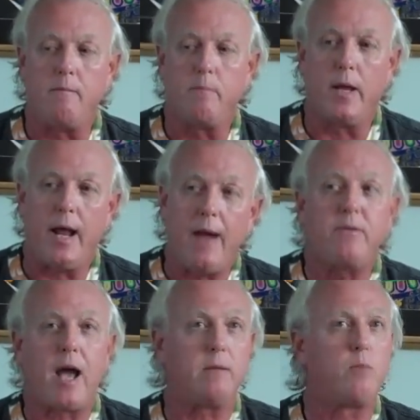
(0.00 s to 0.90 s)
But
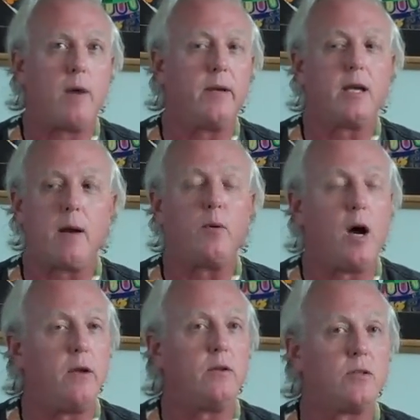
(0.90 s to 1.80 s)
I've got probably a couple
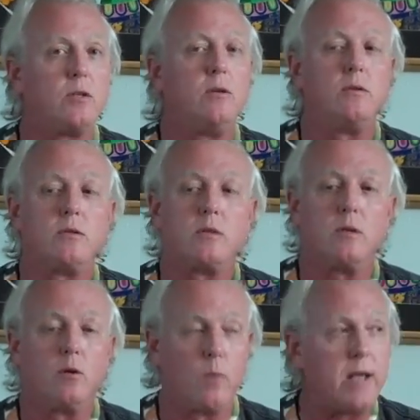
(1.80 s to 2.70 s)
hundred students
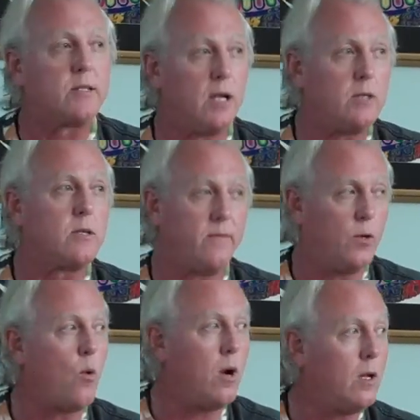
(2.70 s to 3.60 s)
who are residents in
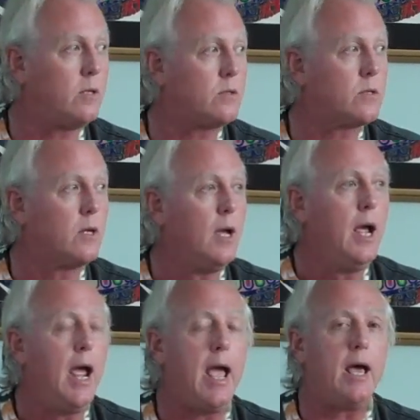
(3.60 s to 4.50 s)
New Orleans.
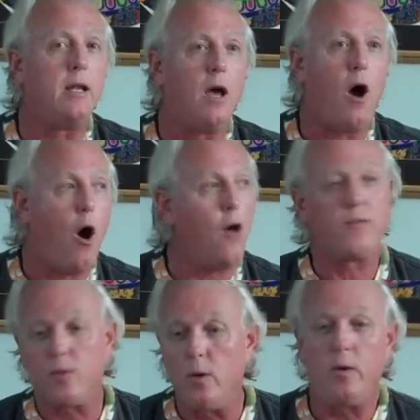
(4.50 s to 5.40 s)
And all
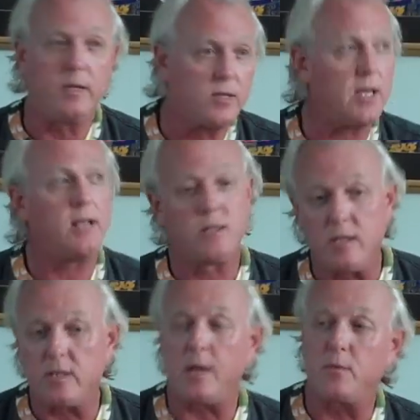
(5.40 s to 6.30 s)
through and since
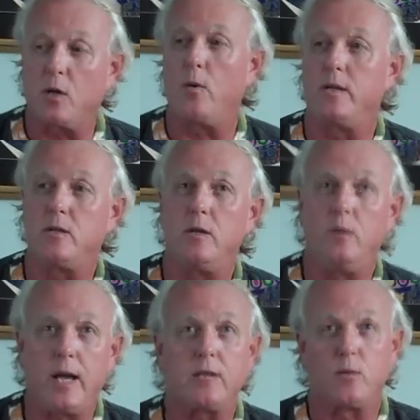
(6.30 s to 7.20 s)
and subsequent to,
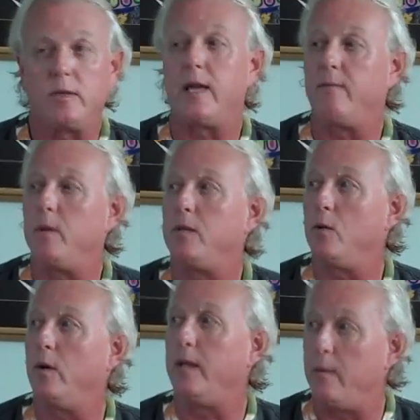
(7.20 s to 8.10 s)
guess what they've been
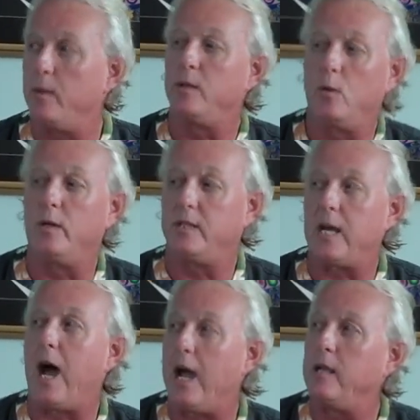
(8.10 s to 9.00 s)
doing? They've been doing
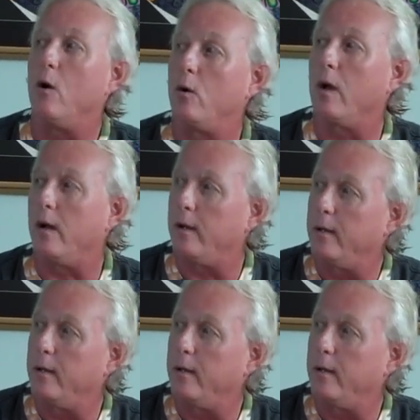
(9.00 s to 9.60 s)
Thaiyoga.